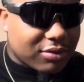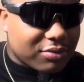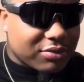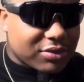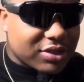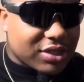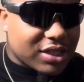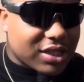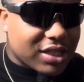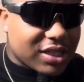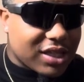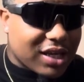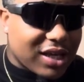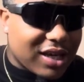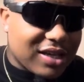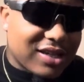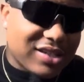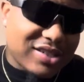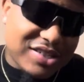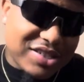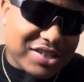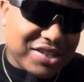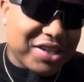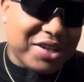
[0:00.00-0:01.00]
I'm just y'all a
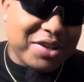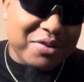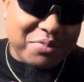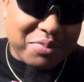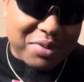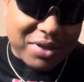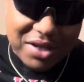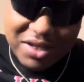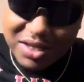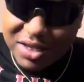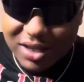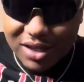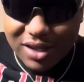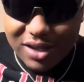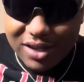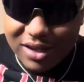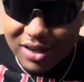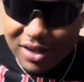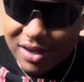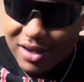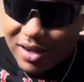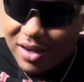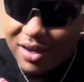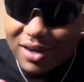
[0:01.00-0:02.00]
sneak peek.
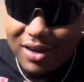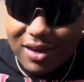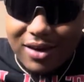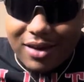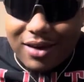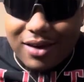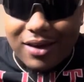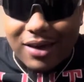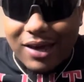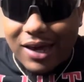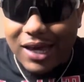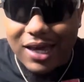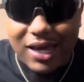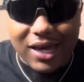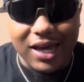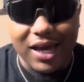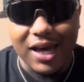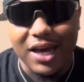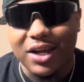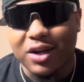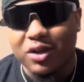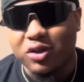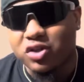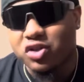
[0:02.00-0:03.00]
I ain't
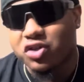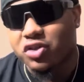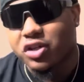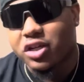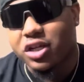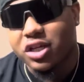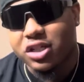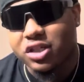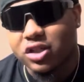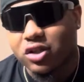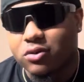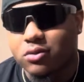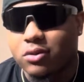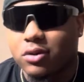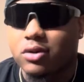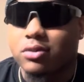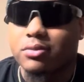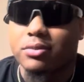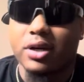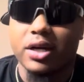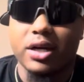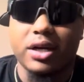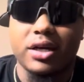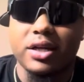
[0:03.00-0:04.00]
got no dreads no more,
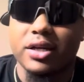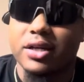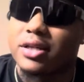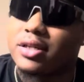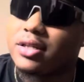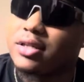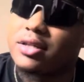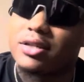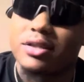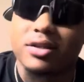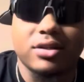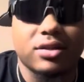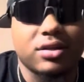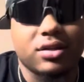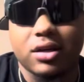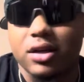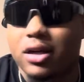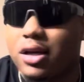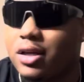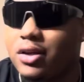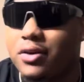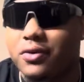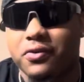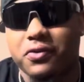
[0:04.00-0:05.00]
man.
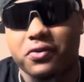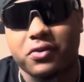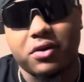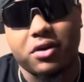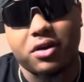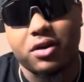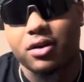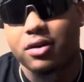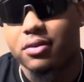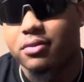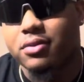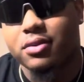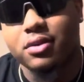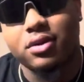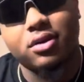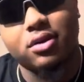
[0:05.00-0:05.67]
You feel me?